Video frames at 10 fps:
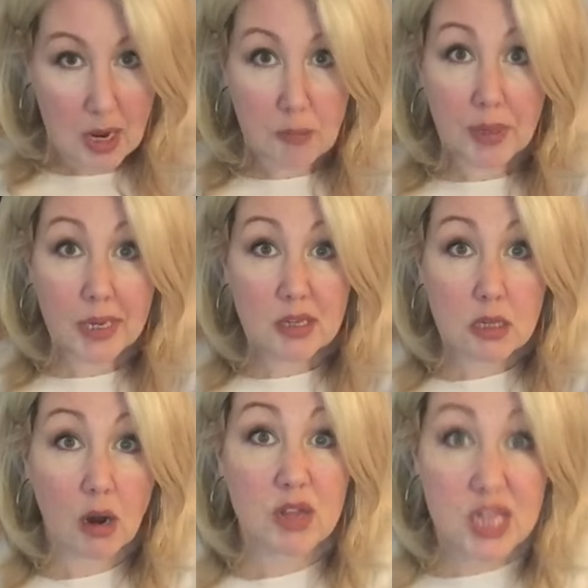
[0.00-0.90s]

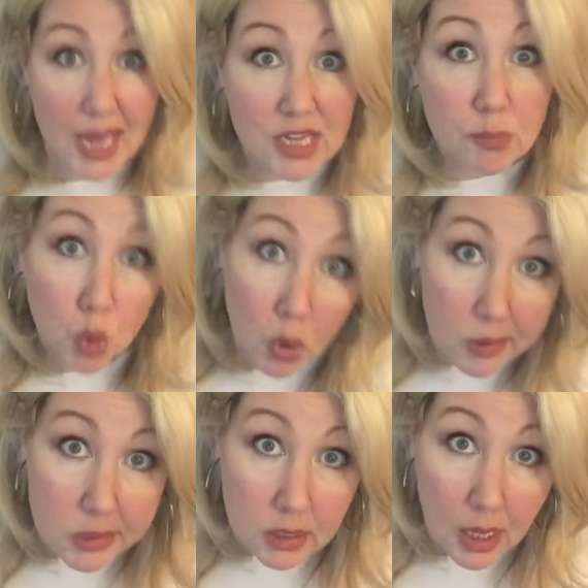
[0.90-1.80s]
Airplanes are
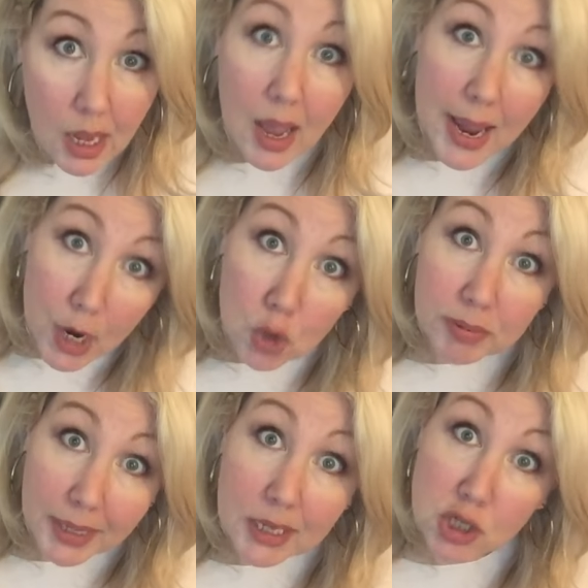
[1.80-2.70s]
cesspools.
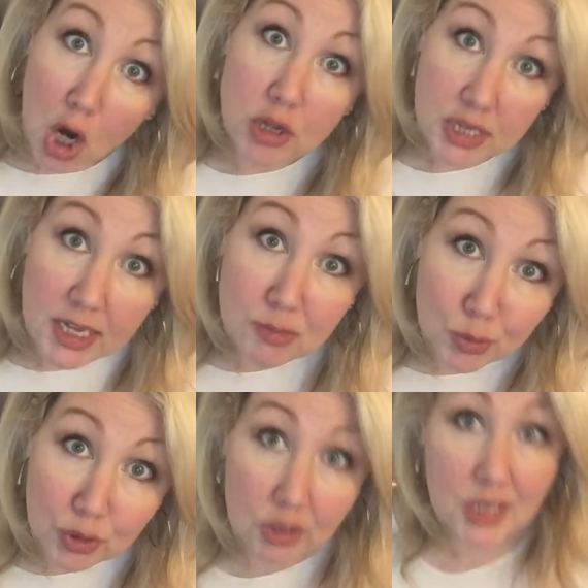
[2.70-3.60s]
Airplanes are
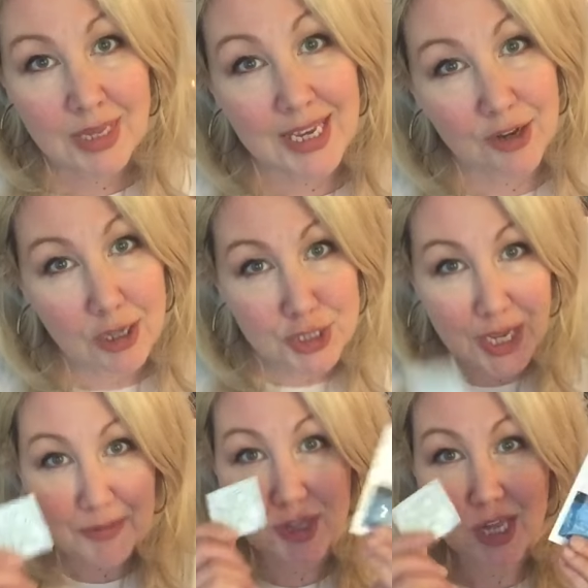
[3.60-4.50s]
cesspools. In all
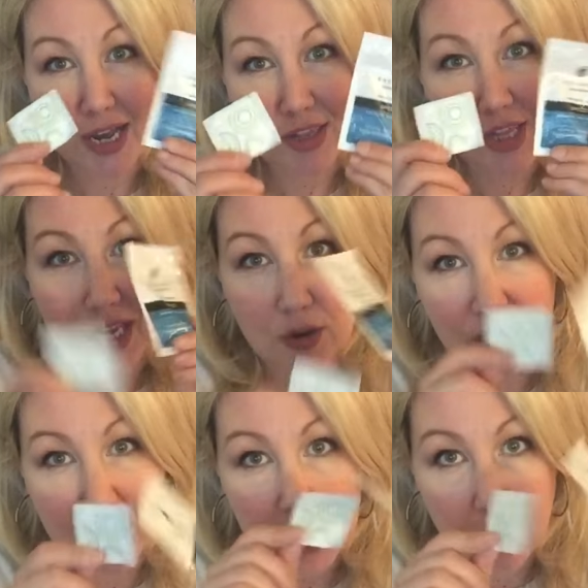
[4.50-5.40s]
shapes and sizes, carry
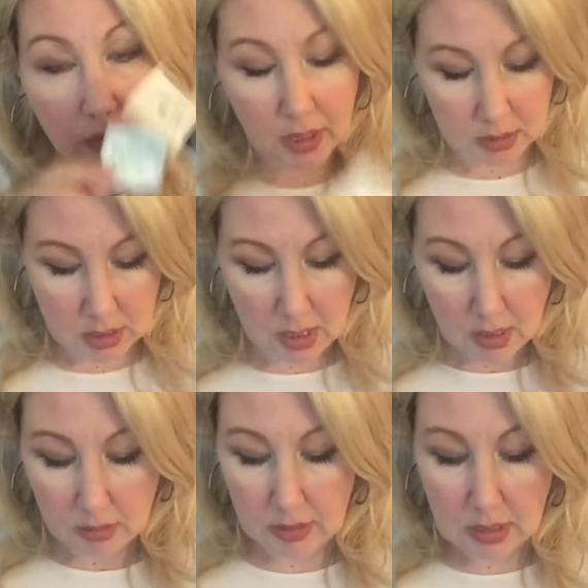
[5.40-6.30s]
these little things.
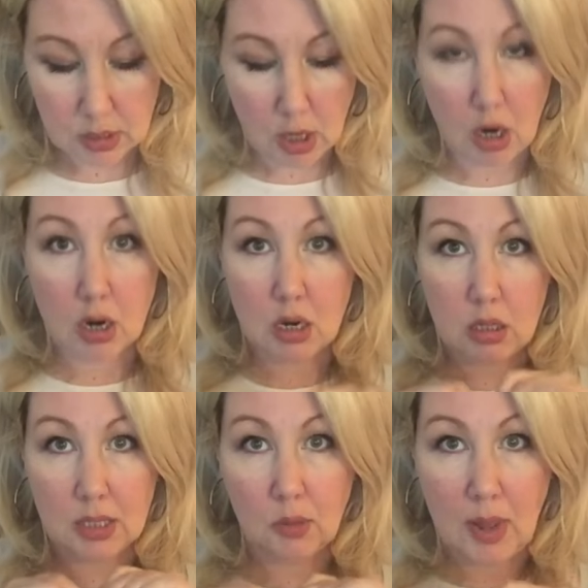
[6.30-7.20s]
These
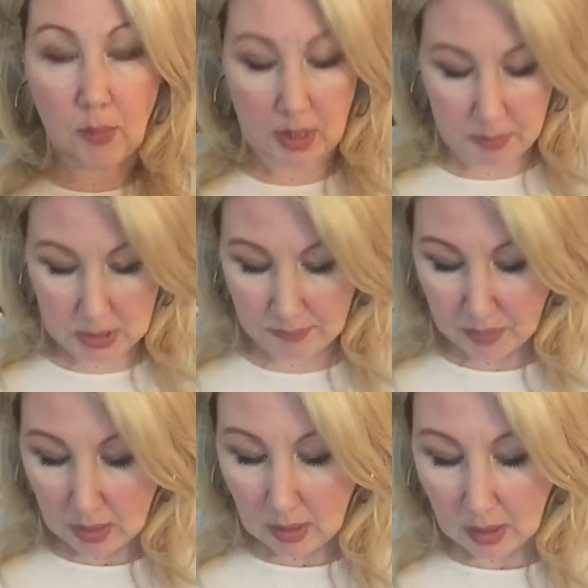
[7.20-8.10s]
are little wet wipes.
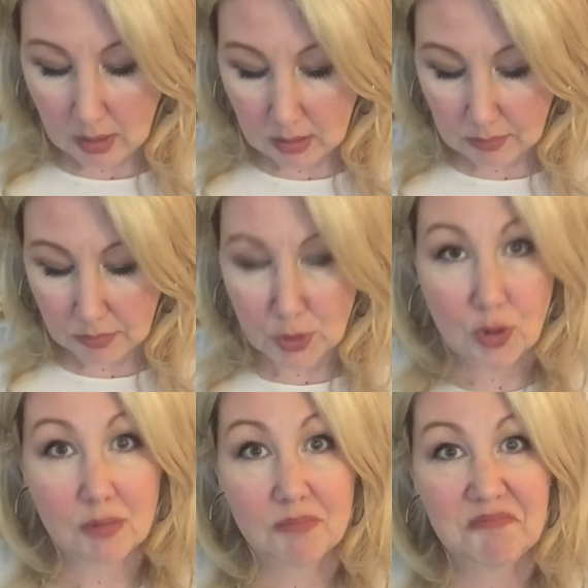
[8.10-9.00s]
You
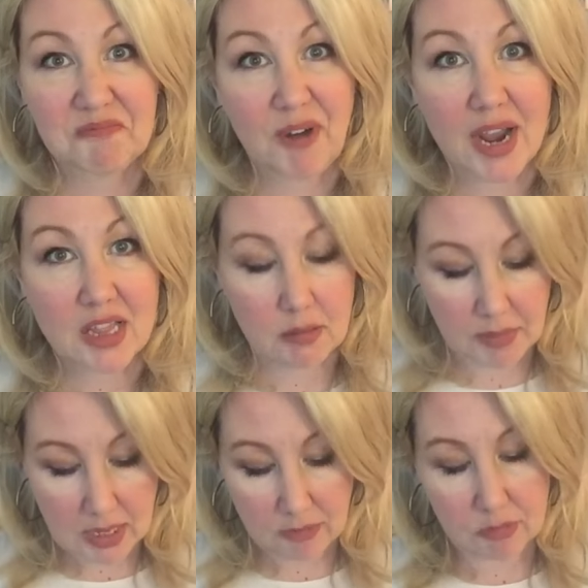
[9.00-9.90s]
can find
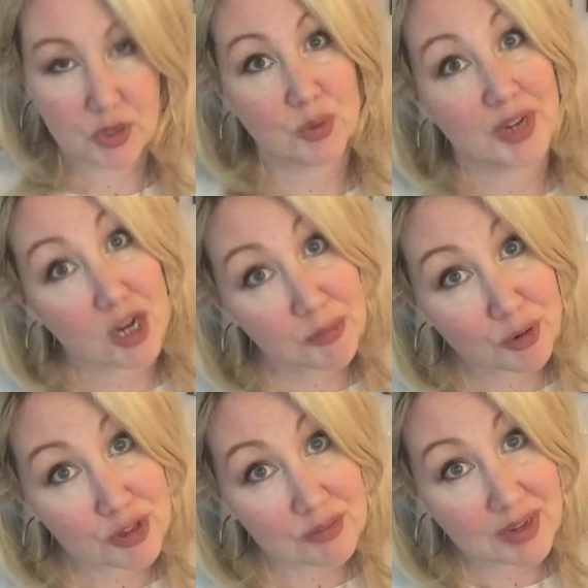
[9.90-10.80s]
them, they give them to you in
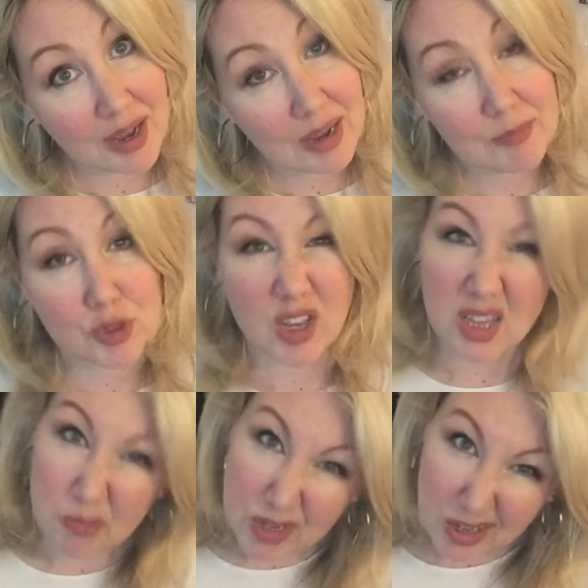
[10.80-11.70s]
airport sometimes. You
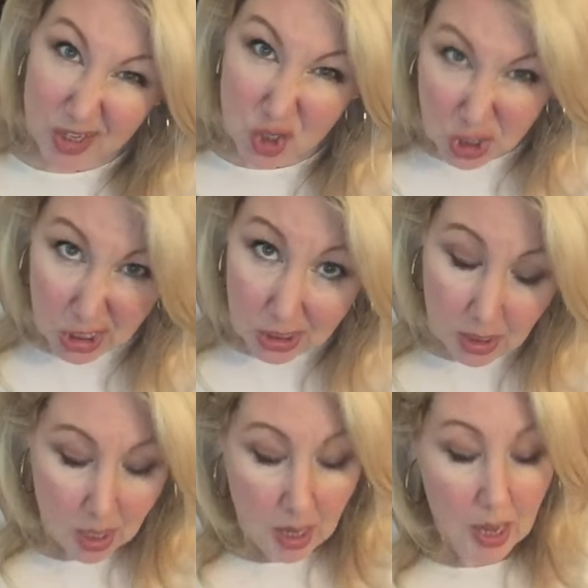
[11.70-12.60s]
get them when you get
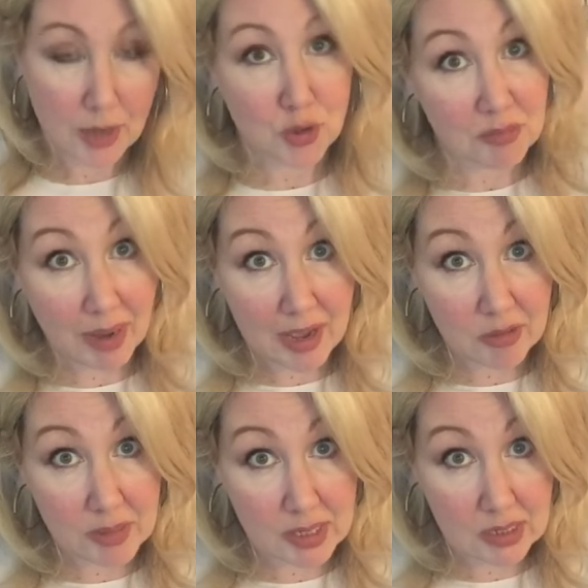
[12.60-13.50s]
chicken. You can buy
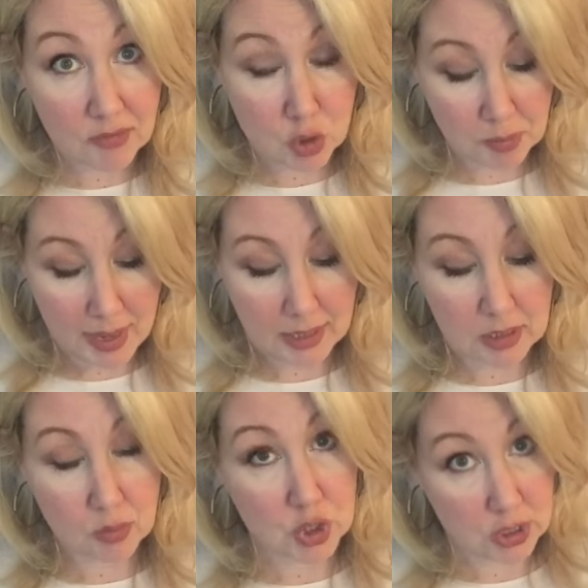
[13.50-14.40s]
them in individual
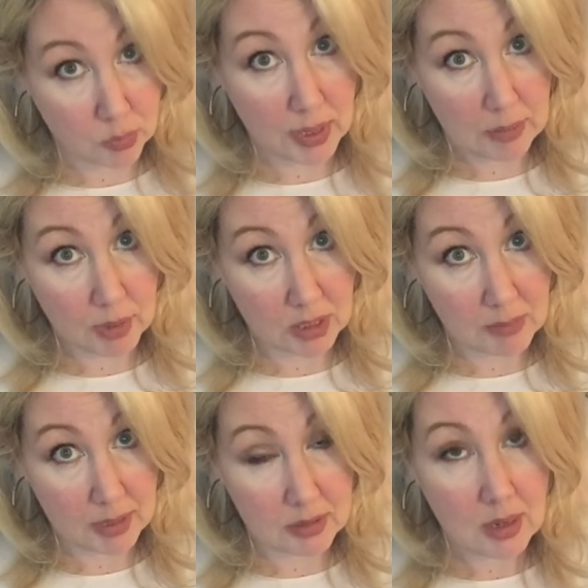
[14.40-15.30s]
packets, which is what I
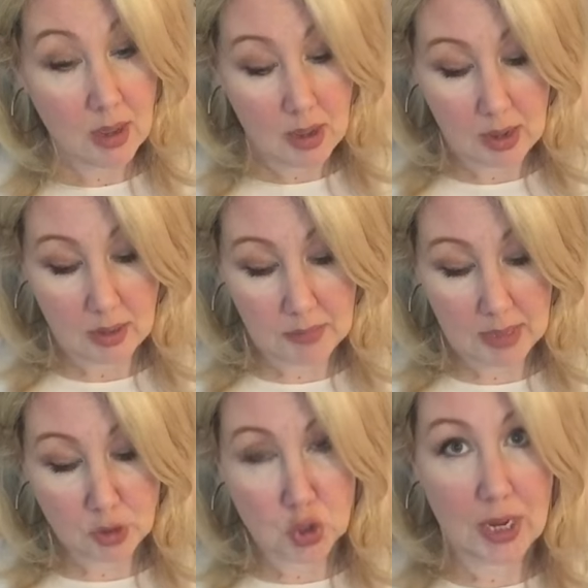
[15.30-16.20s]
recommend.
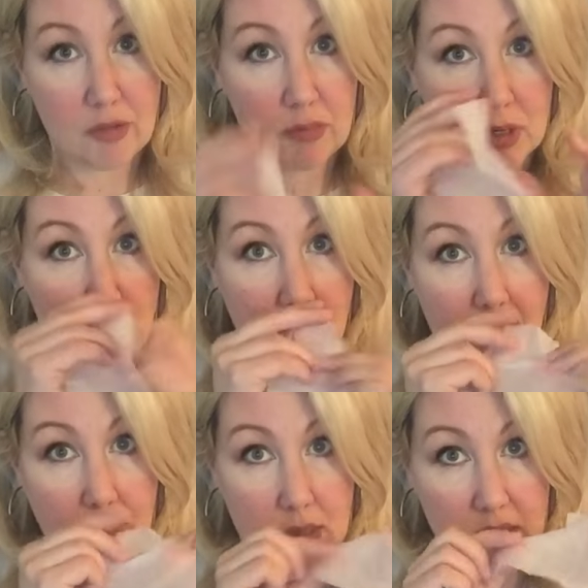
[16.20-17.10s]
And you should have them in your
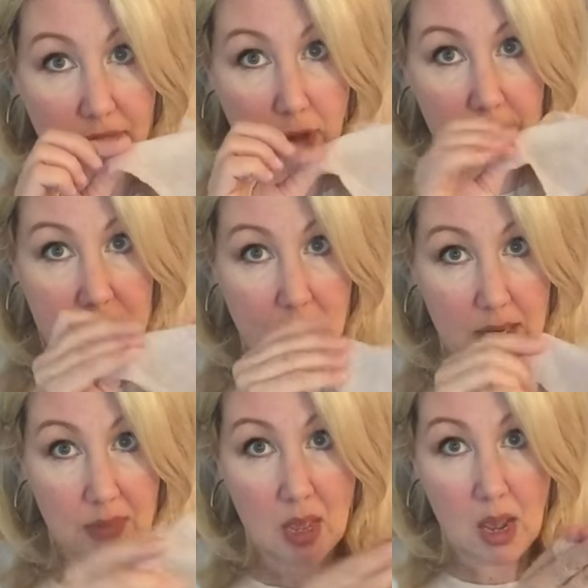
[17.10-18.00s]
bags and stuff all the
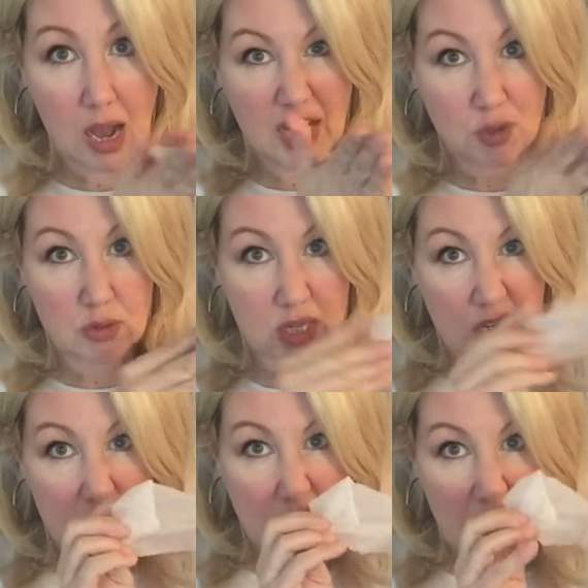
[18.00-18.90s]
time. I use these